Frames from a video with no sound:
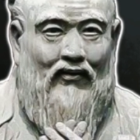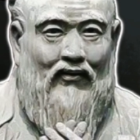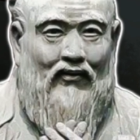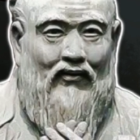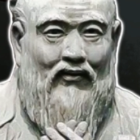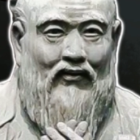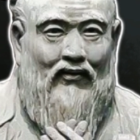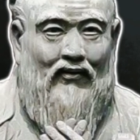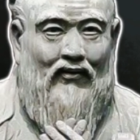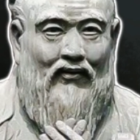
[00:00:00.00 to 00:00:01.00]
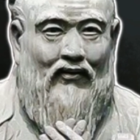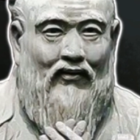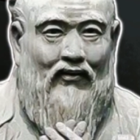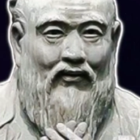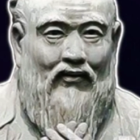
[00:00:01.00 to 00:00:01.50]

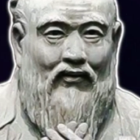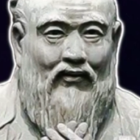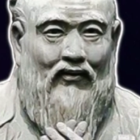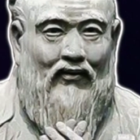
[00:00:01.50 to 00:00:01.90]
No one is speaking in this clip.